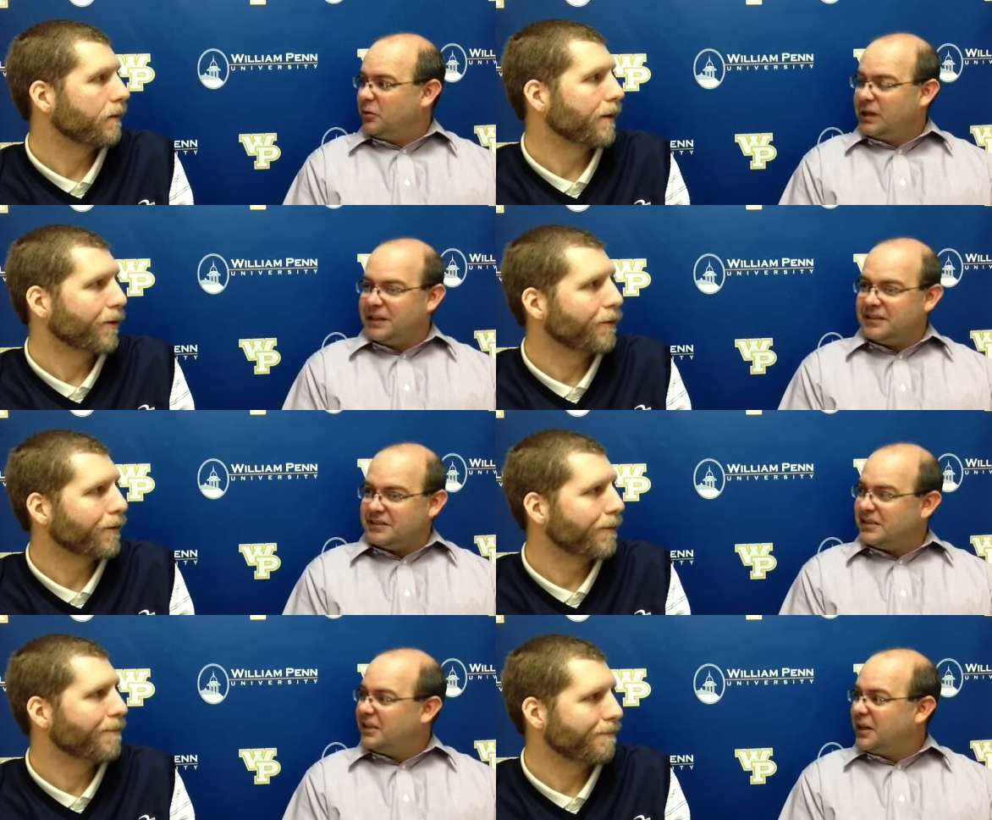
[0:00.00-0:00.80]
Speaker 1: we get to
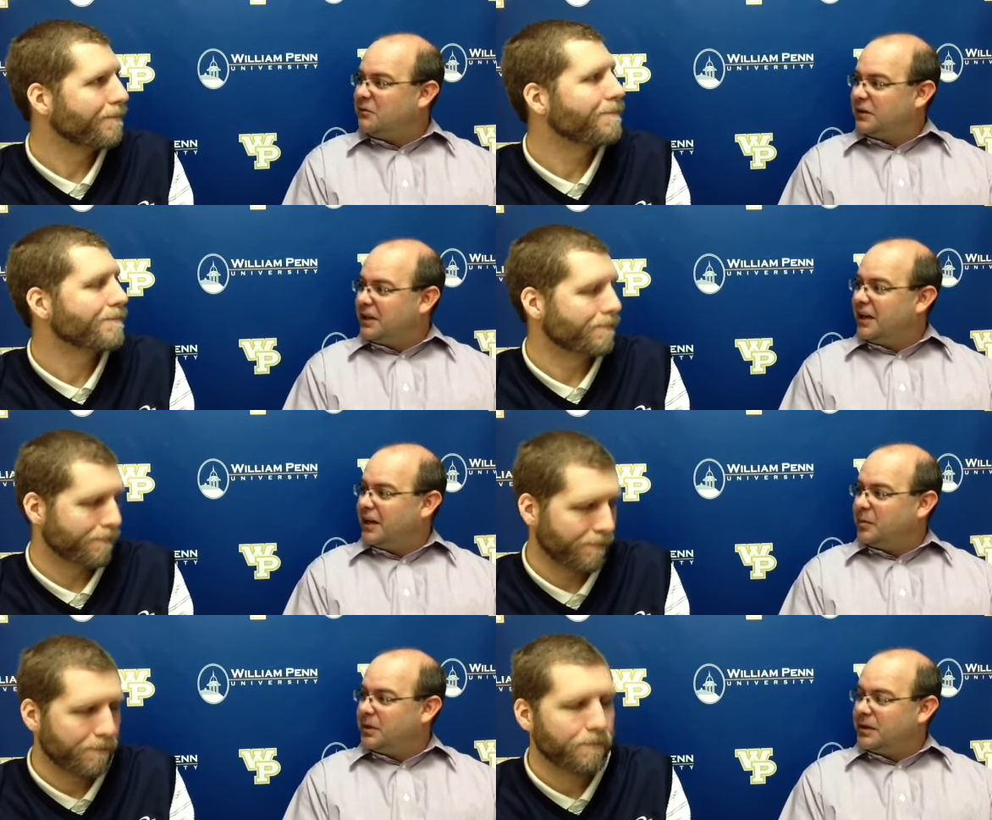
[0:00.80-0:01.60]
see it every
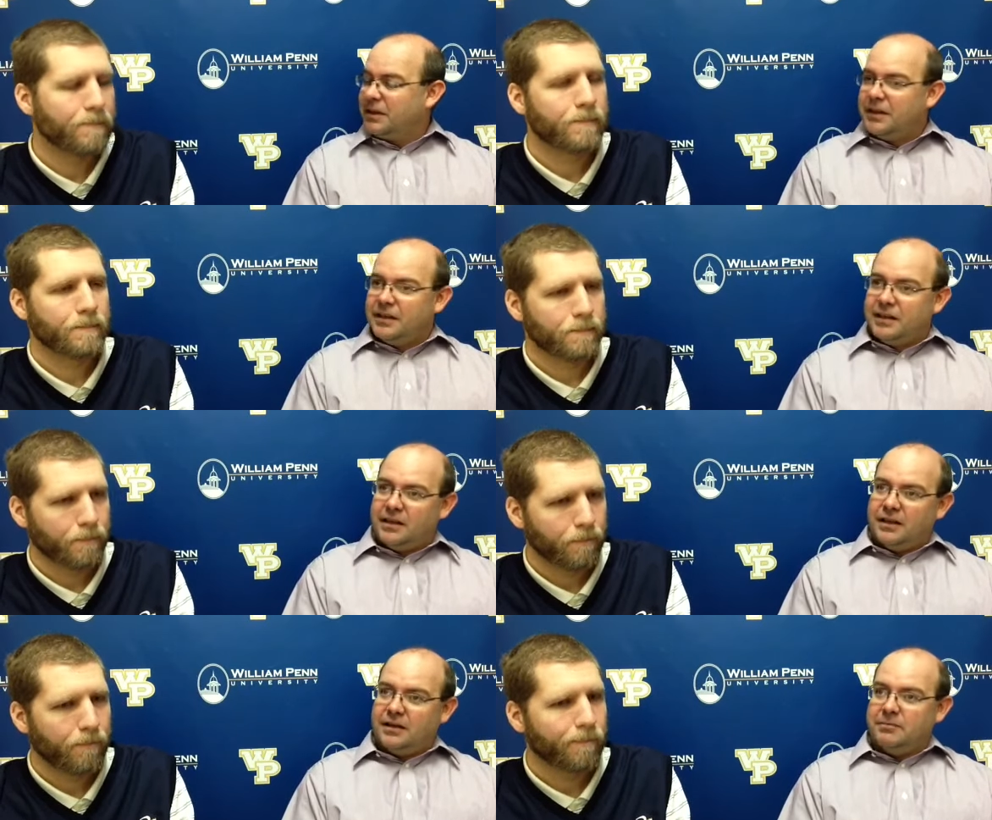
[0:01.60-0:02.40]
day, mm-hmm. but
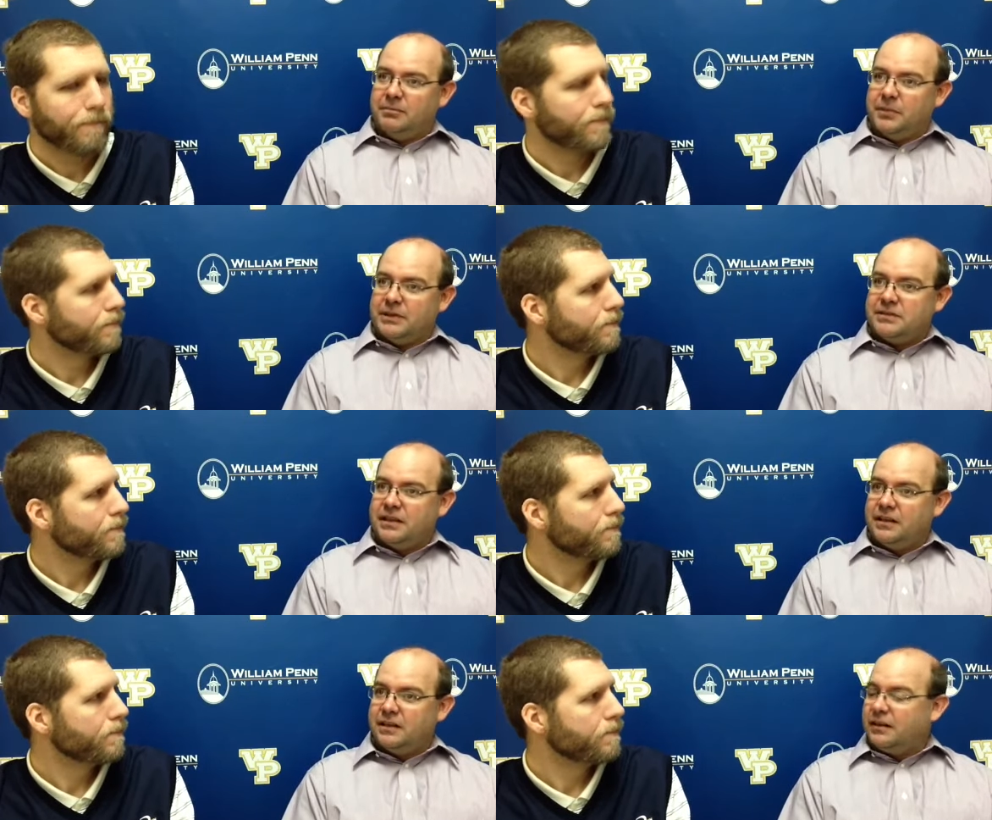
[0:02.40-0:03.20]
um, but
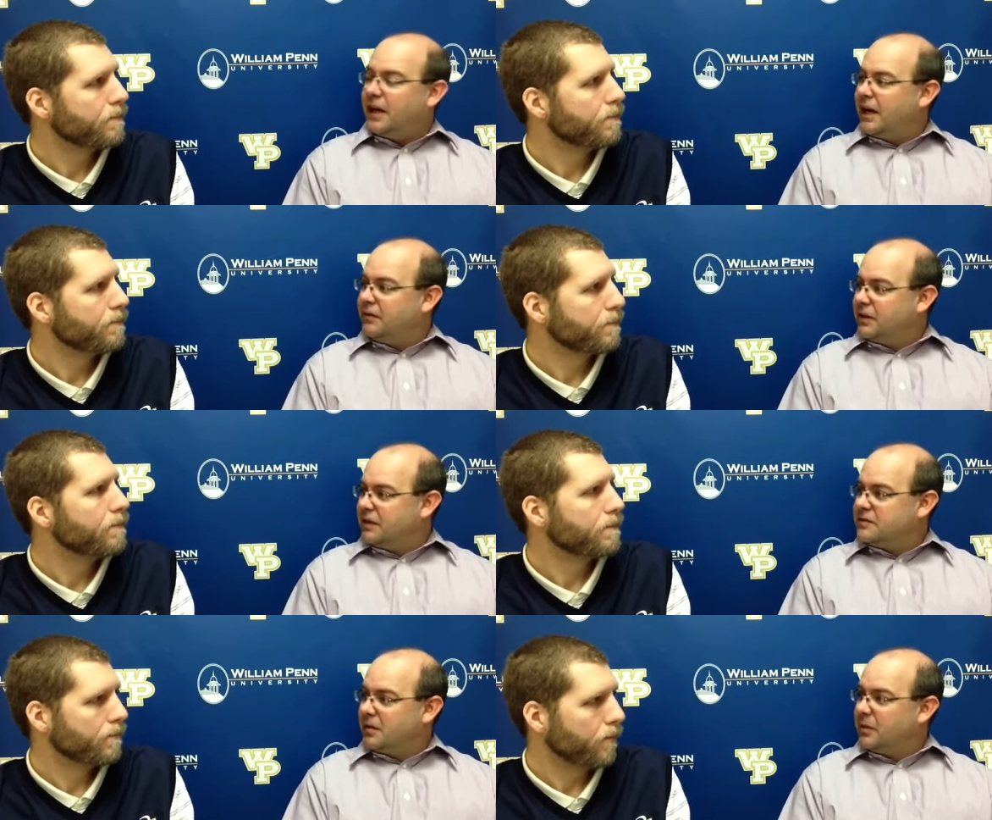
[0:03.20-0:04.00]
seeing it live
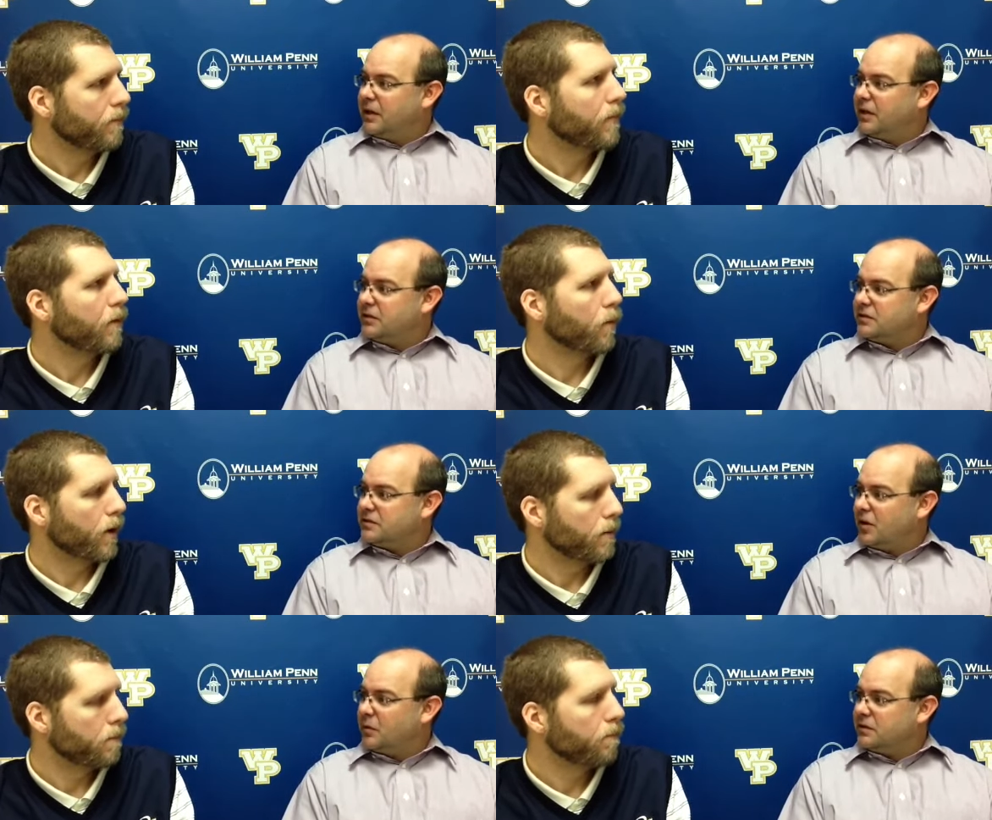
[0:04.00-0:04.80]
against somebody else
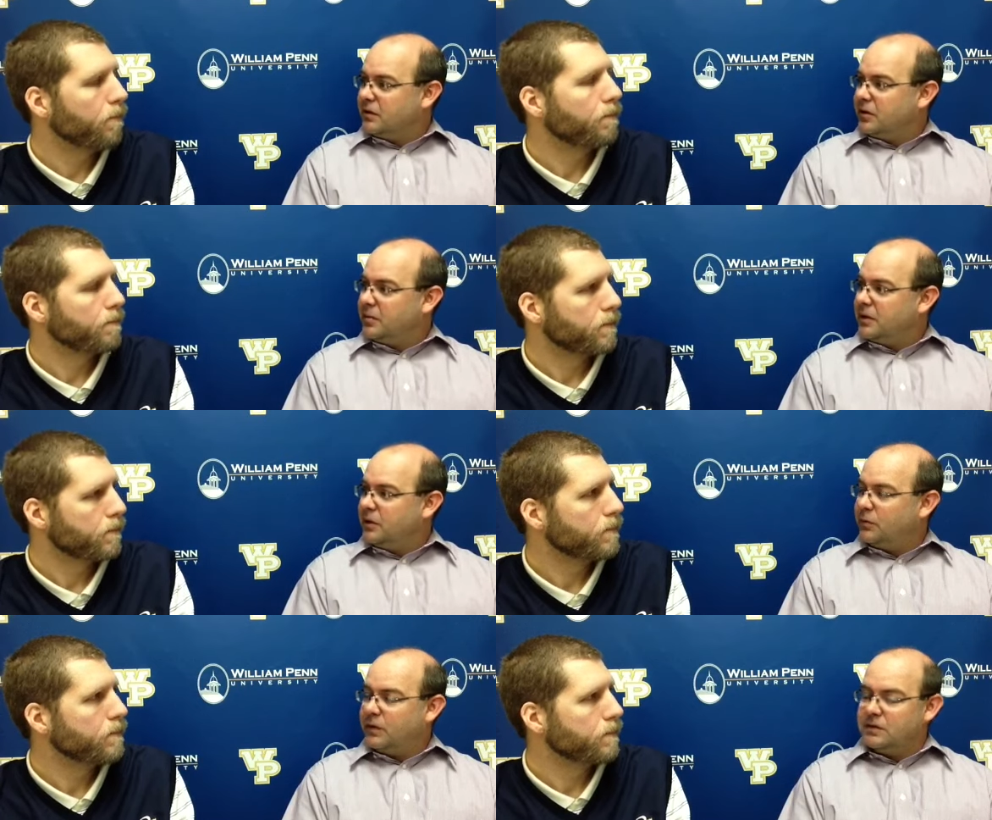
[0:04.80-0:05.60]
right. is always a little bit
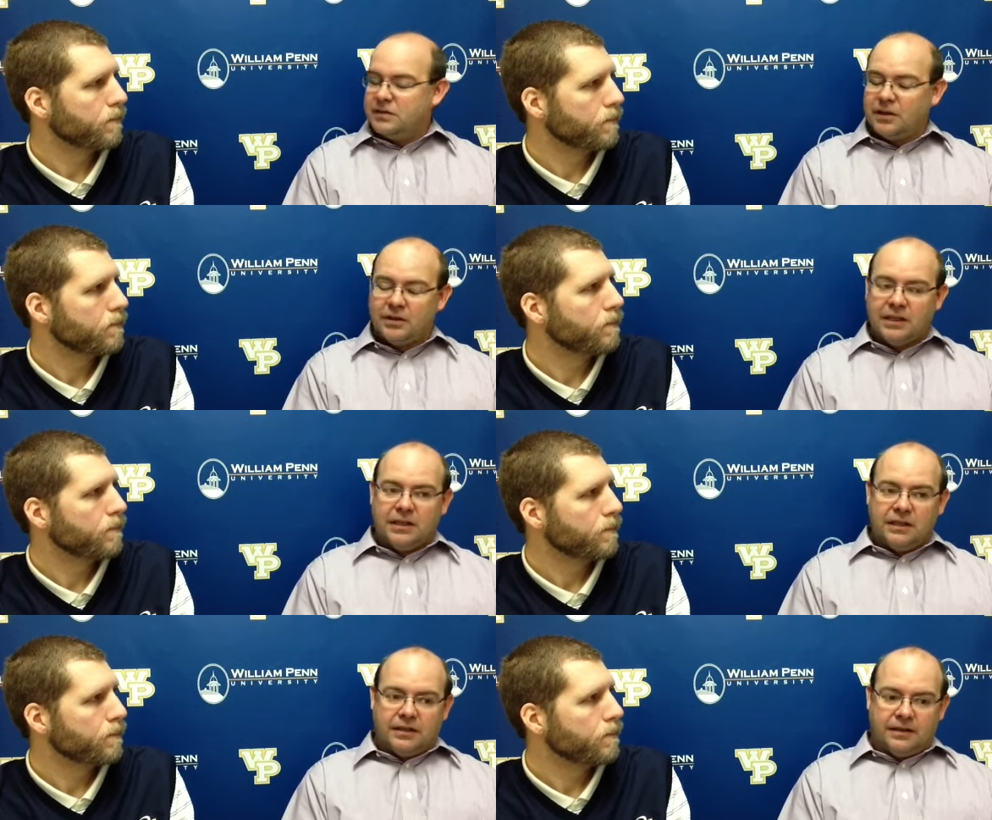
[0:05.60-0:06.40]
different. So,
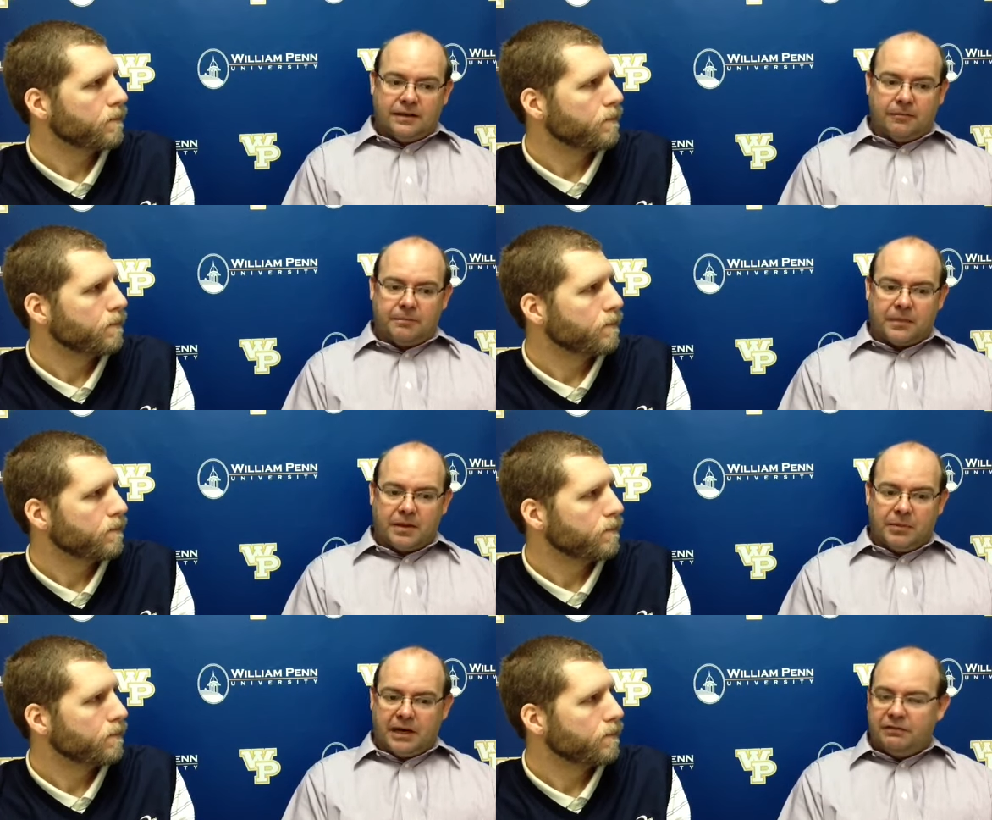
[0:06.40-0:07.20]
um,
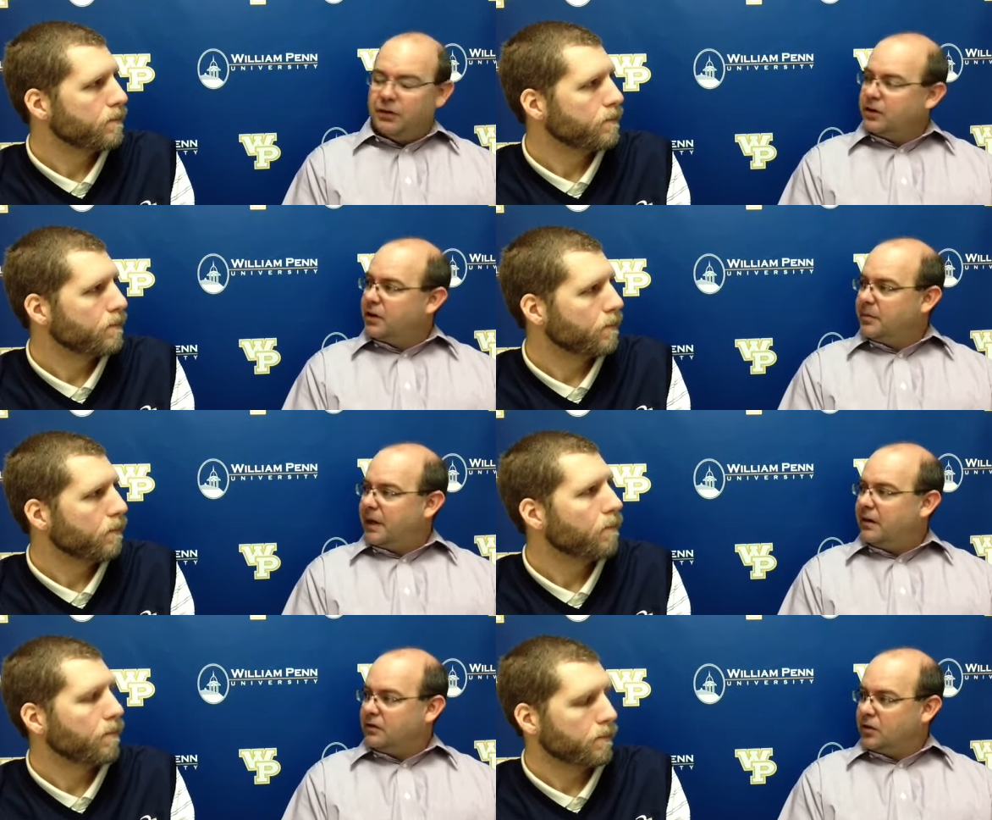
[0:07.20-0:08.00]
but I feel good
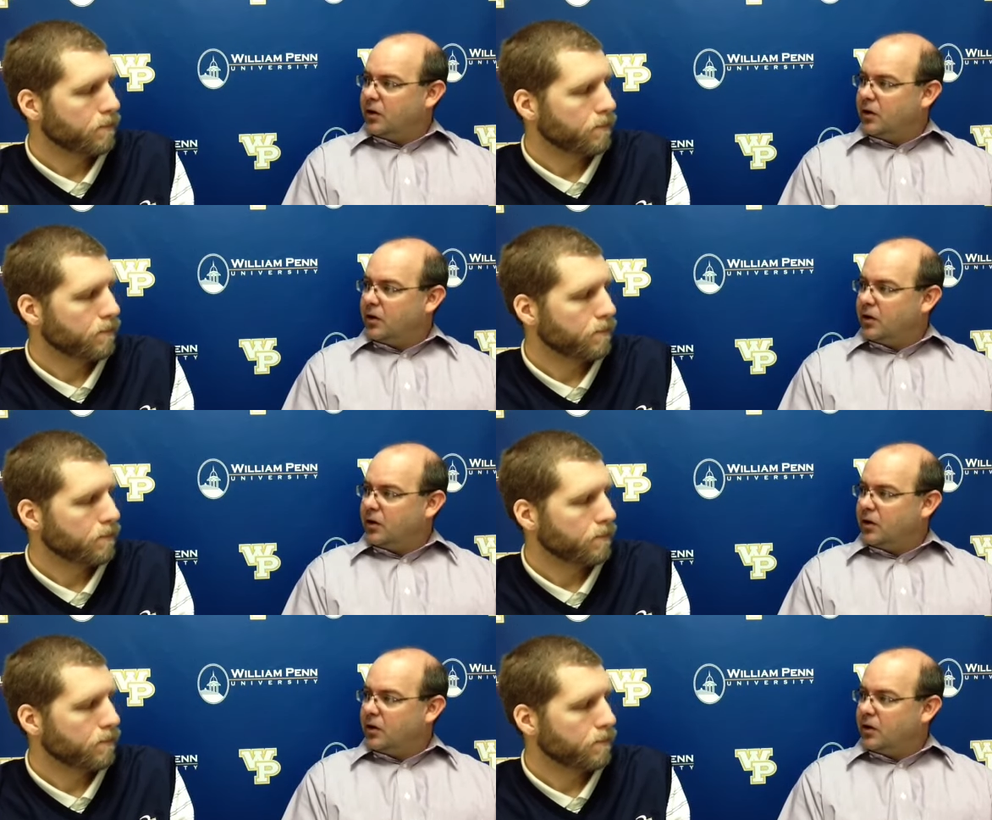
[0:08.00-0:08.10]
about you